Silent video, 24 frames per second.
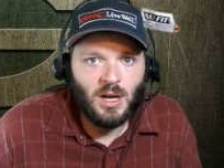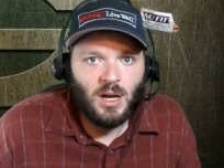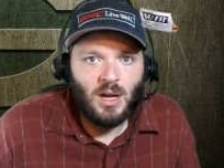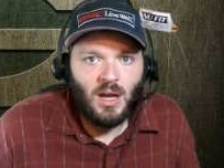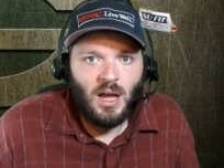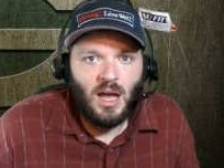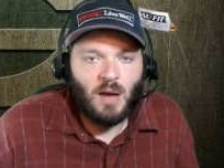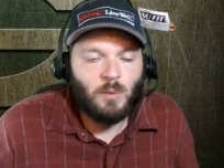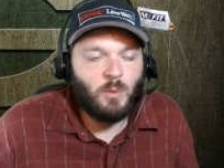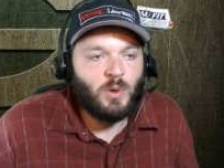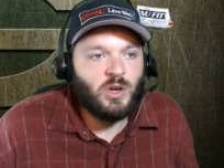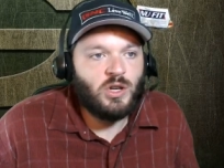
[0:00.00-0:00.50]

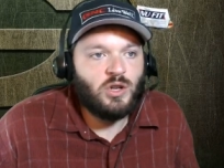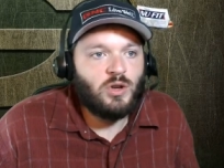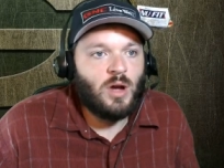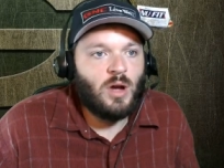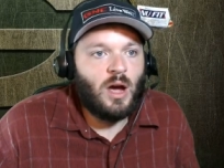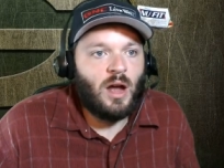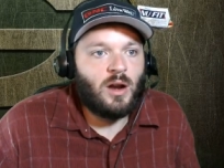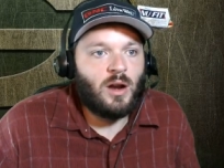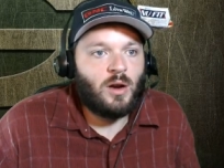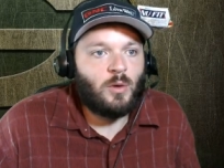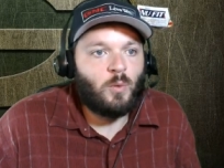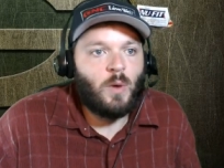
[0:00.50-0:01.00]
and when you
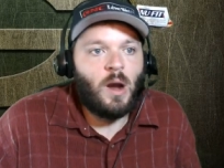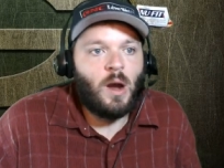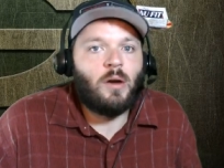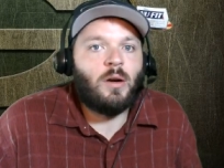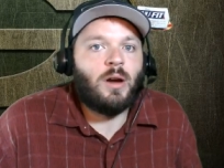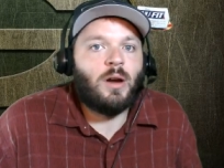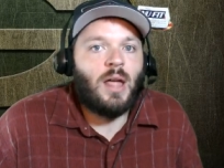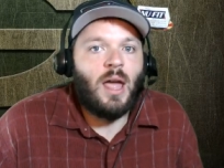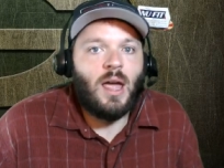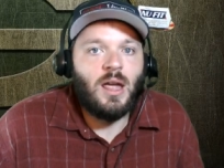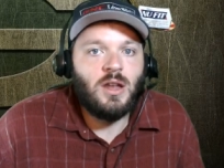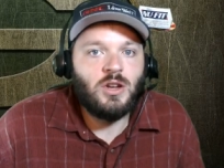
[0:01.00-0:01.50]
on a rare
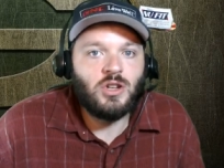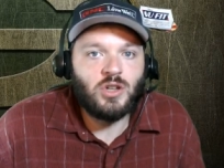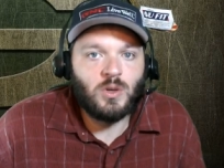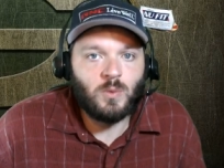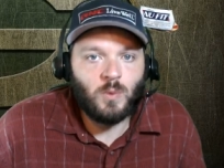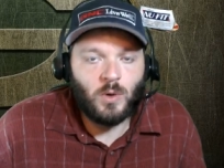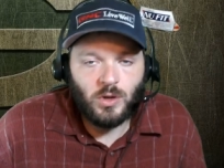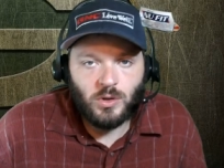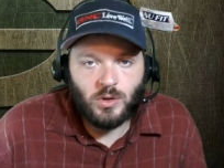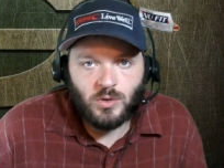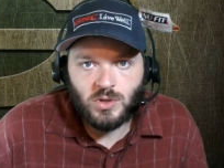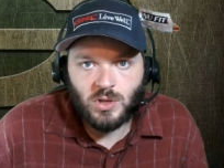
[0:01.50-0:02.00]
occasion
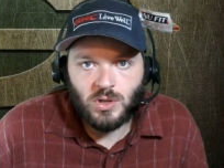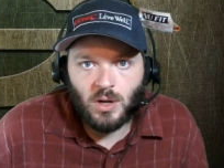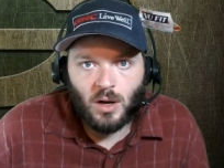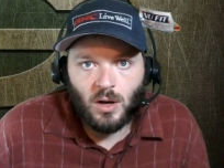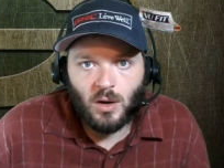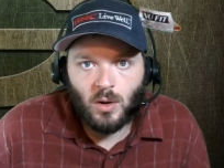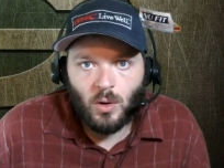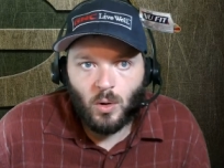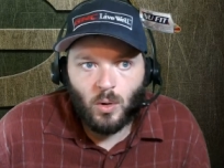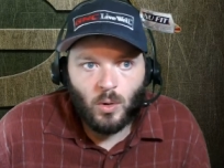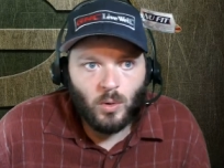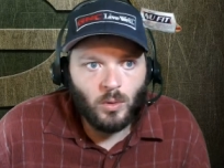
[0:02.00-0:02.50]
where you
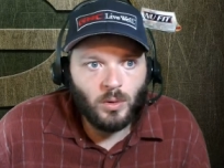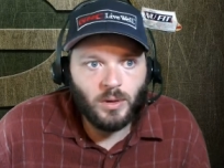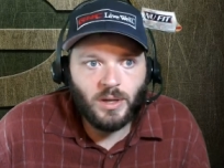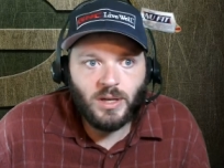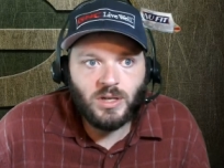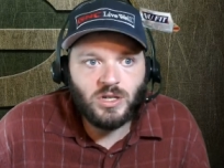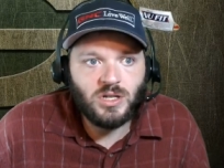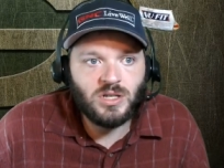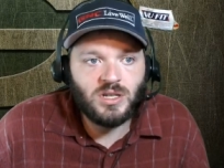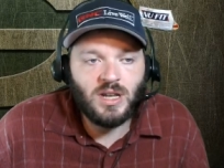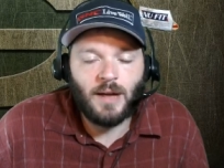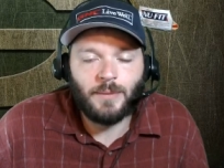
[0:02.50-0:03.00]
saw a hole, he
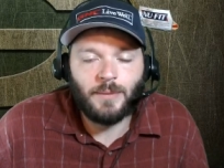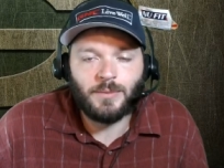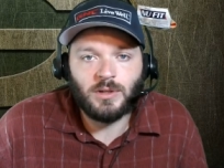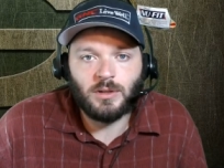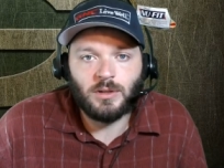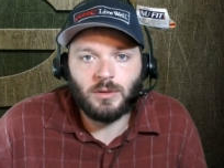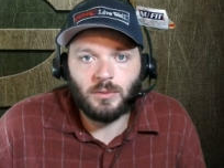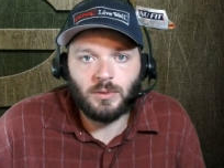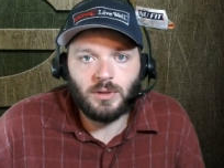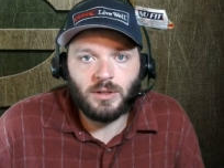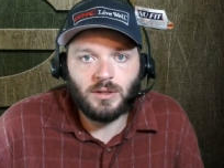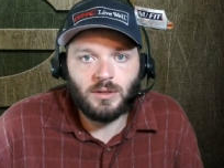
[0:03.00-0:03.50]
just
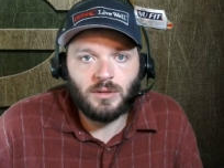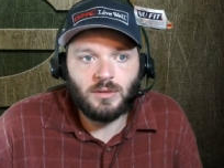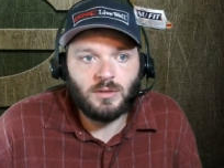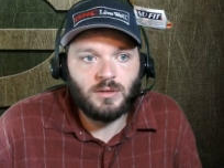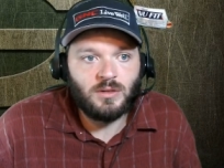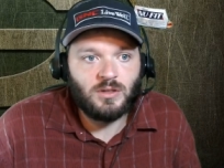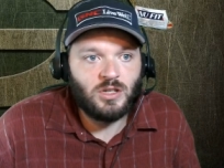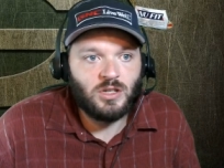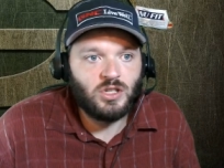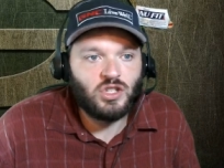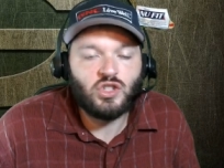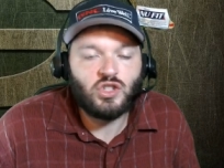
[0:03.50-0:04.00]
absolutely
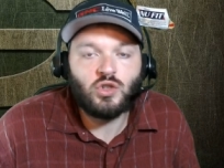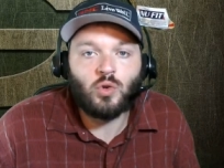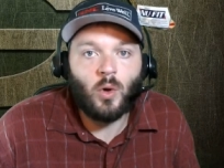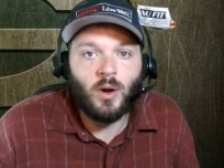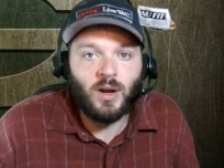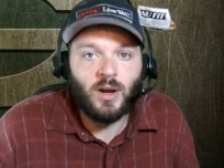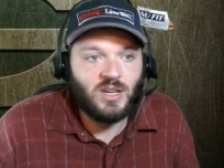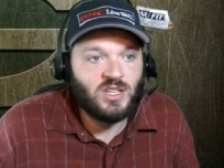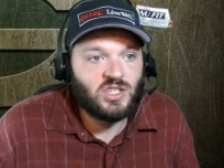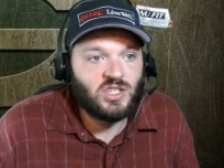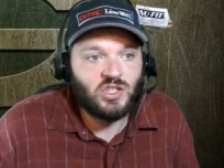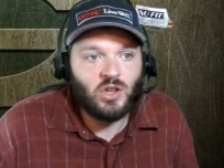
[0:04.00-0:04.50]

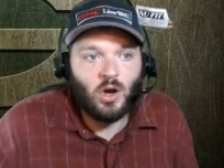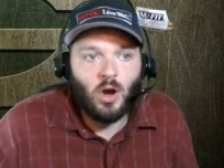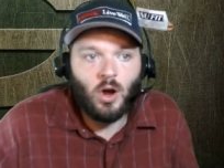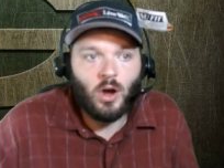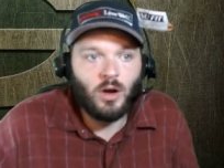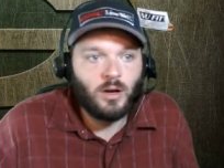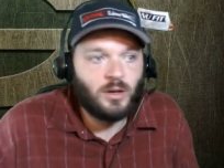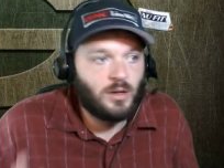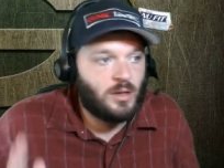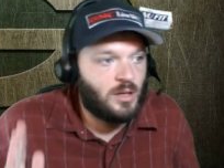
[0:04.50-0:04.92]
destroy. He saw it.